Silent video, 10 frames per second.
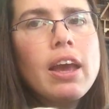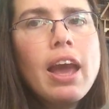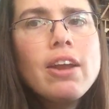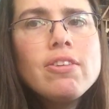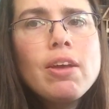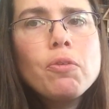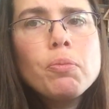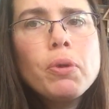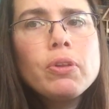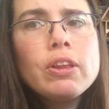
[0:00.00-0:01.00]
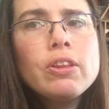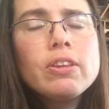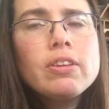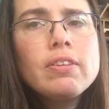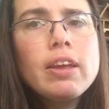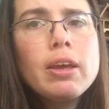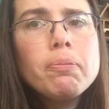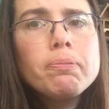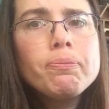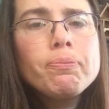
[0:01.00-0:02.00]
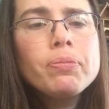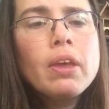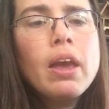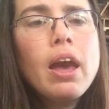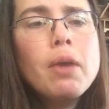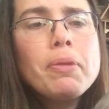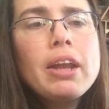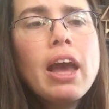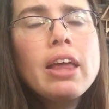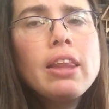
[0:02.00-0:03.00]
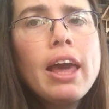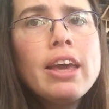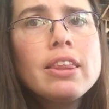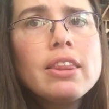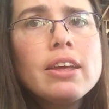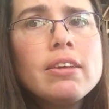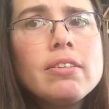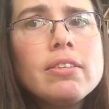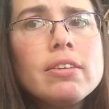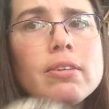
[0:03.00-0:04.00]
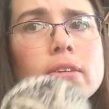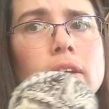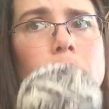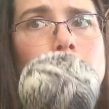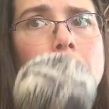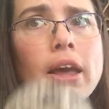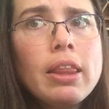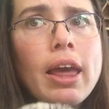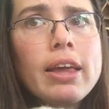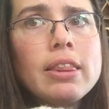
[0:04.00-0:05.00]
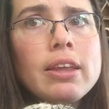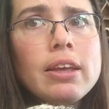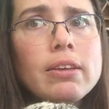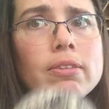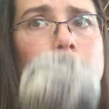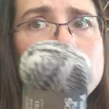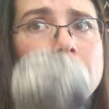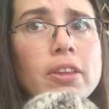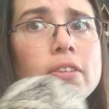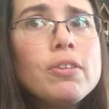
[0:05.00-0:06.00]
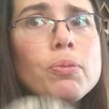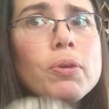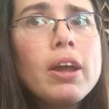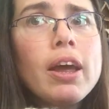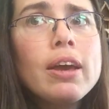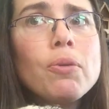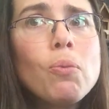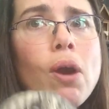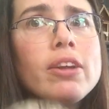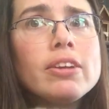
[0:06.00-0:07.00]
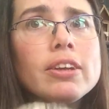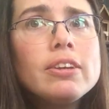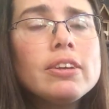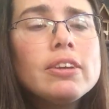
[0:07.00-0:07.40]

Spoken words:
How does that remotely look the same? I mean, I like this. I like this, but this is what I wanted.